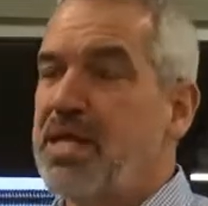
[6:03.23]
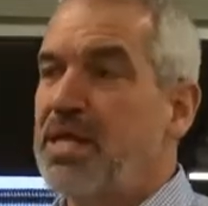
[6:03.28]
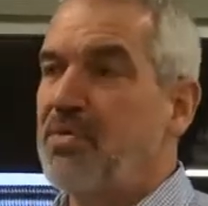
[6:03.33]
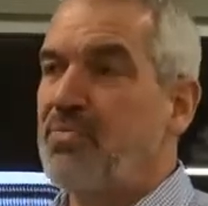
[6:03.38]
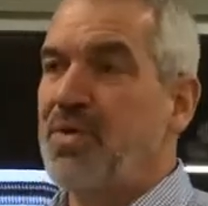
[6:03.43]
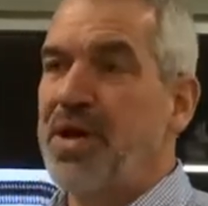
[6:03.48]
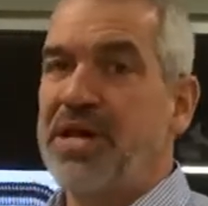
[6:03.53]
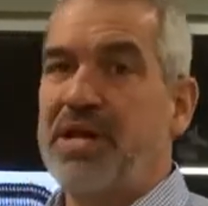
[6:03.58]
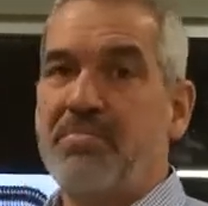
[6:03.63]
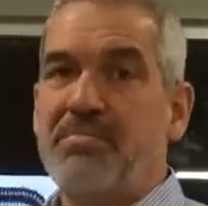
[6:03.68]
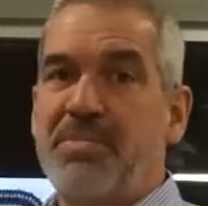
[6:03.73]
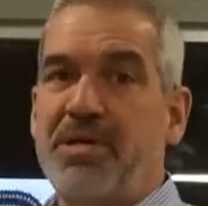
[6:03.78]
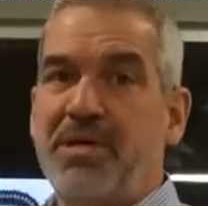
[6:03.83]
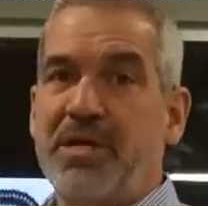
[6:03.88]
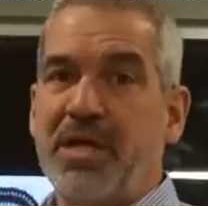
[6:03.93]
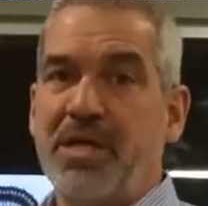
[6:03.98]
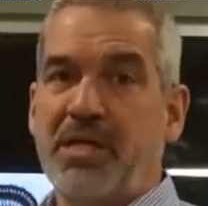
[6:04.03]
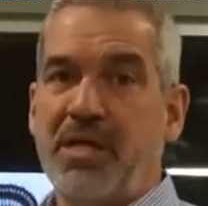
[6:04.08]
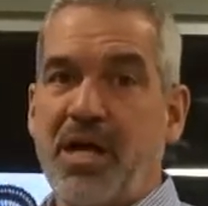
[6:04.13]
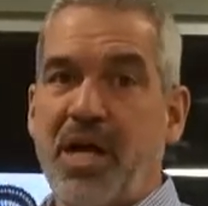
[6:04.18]
wind up building
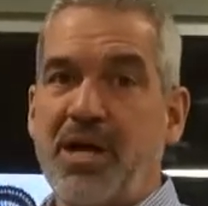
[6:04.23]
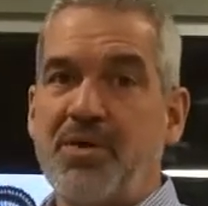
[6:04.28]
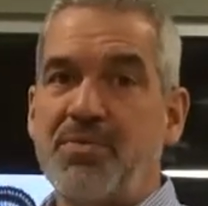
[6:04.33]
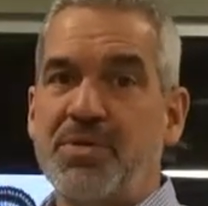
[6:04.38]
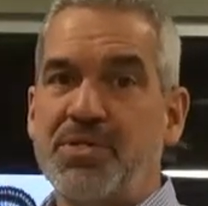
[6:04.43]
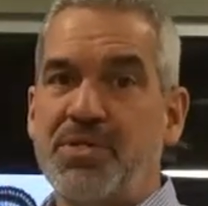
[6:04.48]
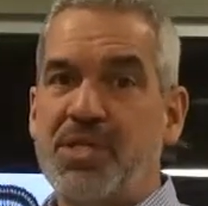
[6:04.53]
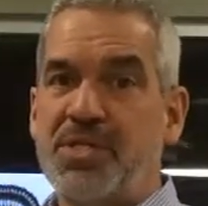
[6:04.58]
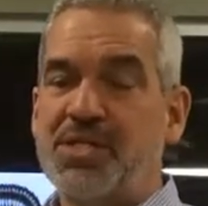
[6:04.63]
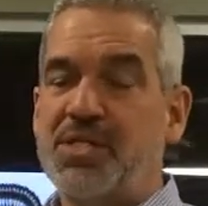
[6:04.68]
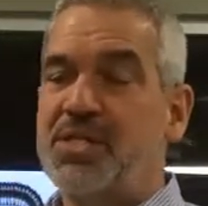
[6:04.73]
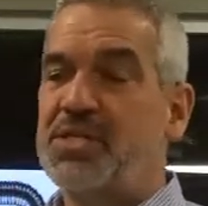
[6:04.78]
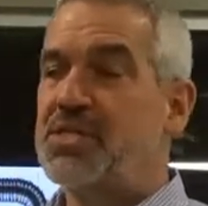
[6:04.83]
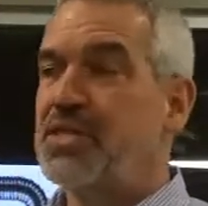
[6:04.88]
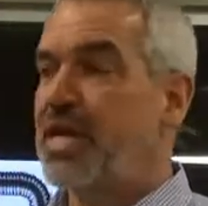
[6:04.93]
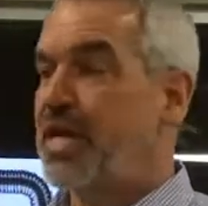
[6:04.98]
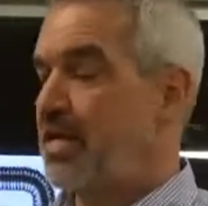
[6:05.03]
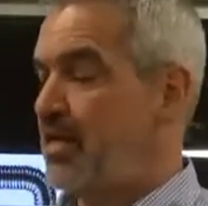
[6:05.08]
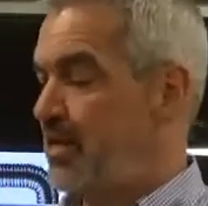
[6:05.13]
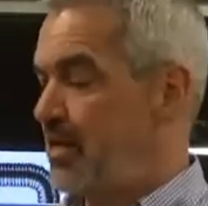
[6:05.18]
a lot of resistance,
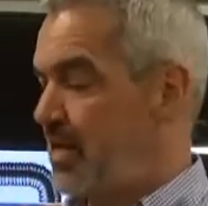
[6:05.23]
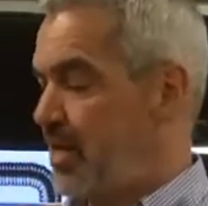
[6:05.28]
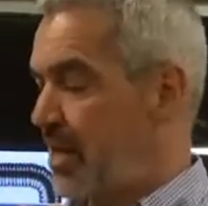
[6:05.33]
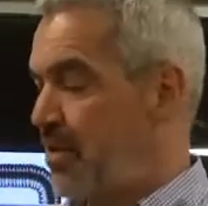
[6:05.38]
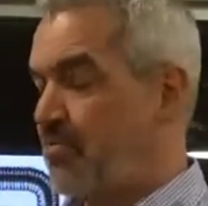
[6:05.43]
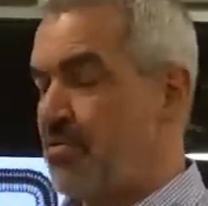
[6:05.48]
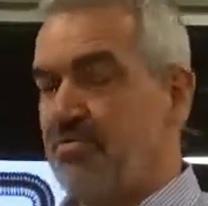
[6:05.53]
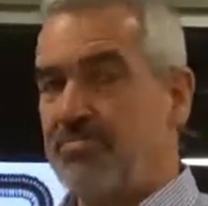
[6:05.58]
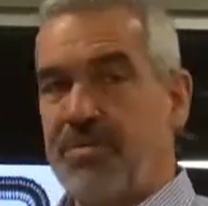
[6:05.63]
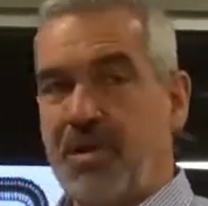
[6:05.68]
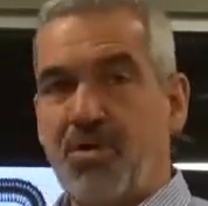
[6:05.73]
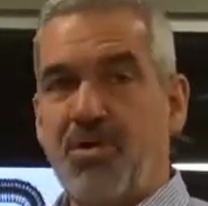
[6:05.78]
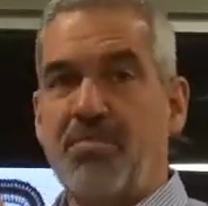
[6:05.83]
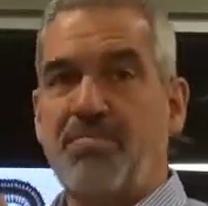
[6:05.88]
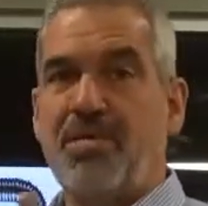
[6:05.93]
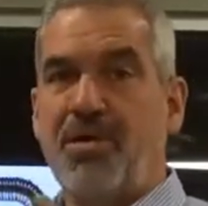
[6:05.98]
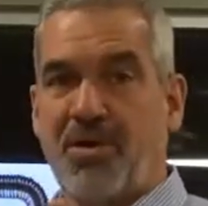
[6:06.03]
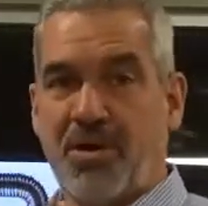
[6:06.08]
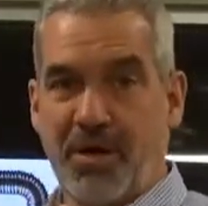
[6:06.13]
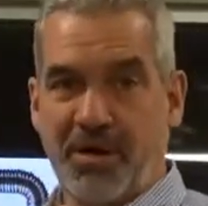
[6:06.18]
and they will blow
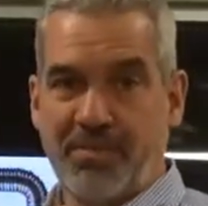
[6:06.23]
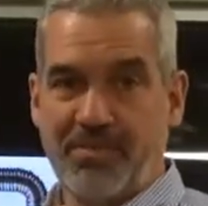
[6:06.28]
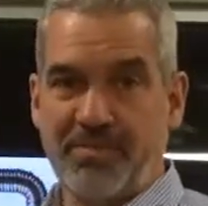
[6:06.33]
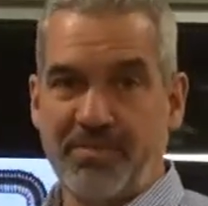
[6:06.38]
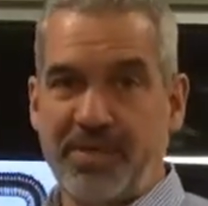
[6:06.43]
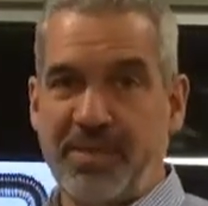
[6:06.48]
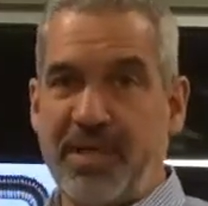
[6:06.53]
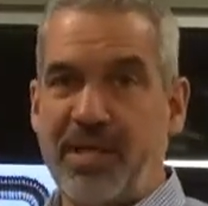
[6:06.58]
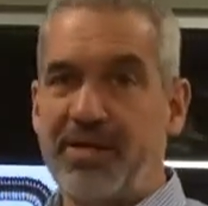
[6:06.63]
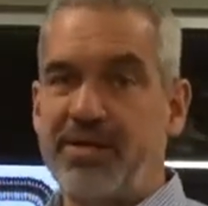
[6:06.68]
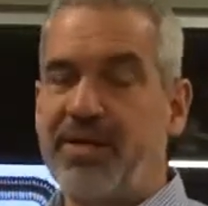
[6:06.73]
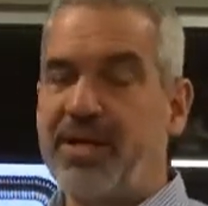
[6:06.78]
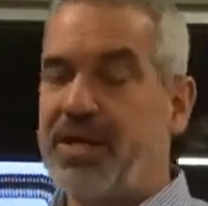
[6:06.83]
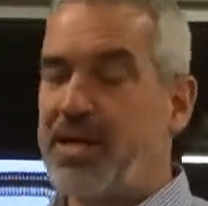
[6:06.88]
apart, okay?